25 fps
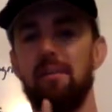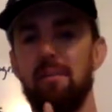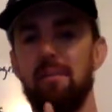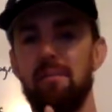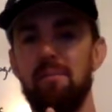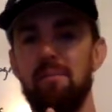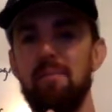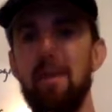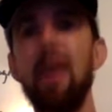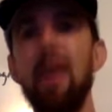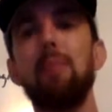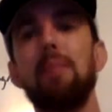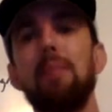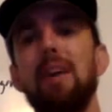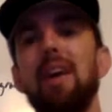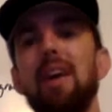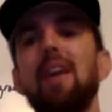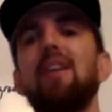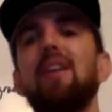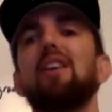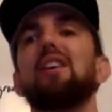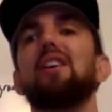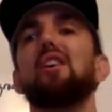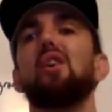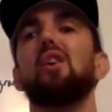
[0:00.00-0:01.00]

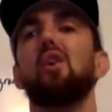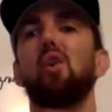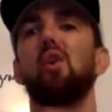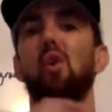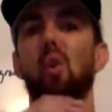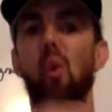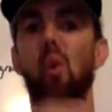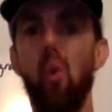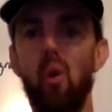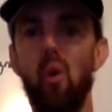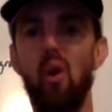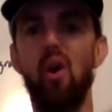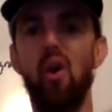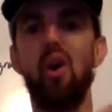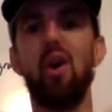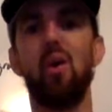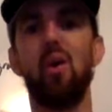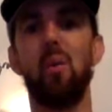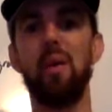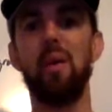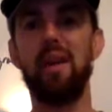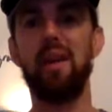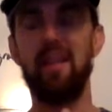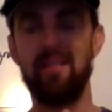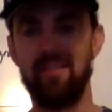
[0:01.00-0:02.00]
Maybe, or
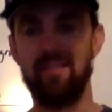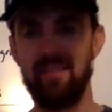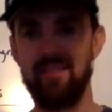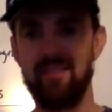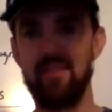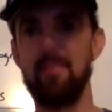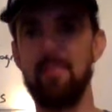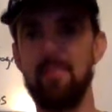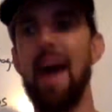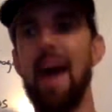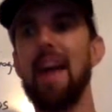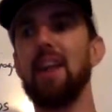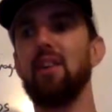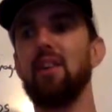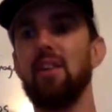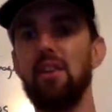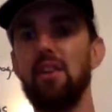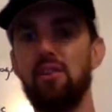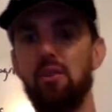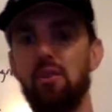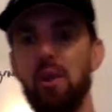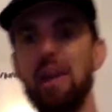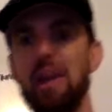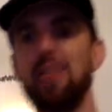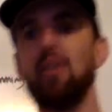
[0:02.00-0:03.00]
we can systematically
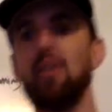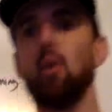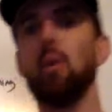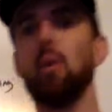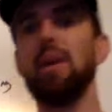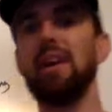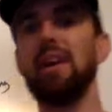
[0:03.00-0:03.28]
train that we